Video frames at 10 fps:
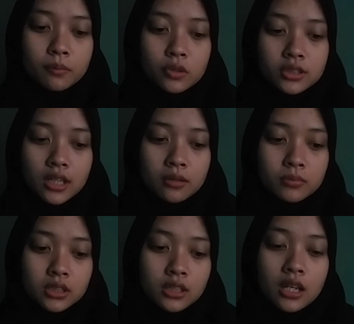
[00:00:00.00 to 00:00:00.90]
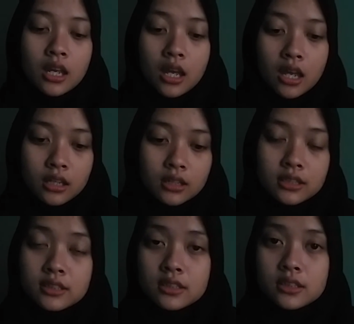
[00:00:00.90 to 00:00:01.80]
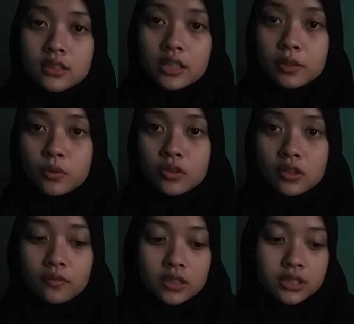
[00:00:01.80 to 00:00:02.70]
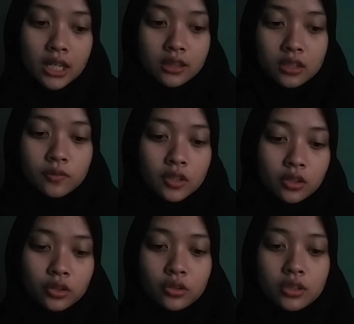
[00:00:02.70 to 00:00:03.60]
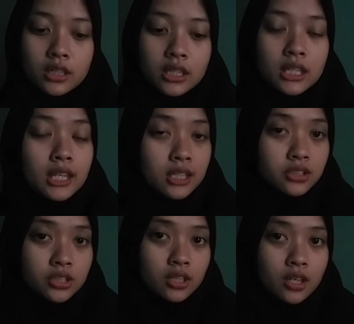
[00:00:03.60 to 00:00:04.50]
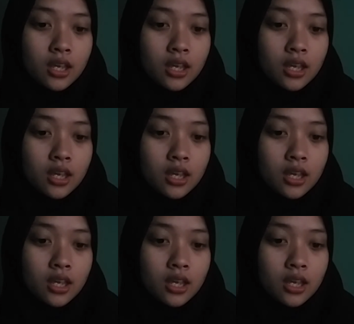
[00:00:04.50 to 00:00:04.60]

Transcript: the most common distributive adjectives include each,